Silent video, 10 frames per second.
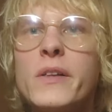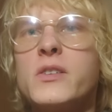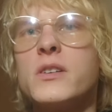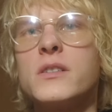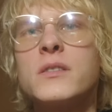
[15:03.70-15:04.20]

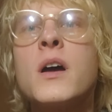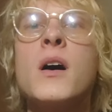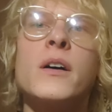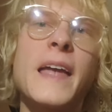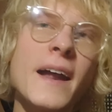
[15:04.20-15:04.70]
is
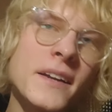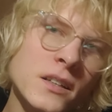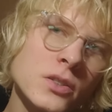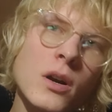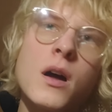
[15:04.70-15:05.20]
getting
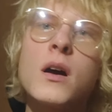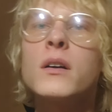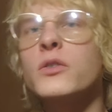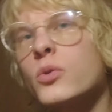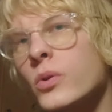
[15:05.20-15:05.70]
drunk,
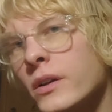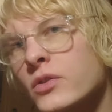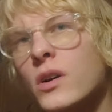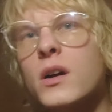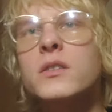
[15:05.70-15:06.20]
doing
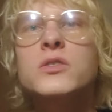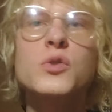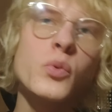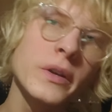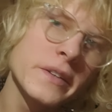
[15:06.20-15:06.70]
drugs,
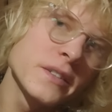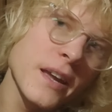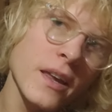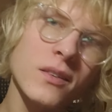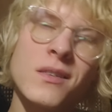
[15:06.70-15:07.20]
doing
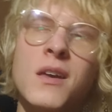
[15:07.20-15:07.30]
sex,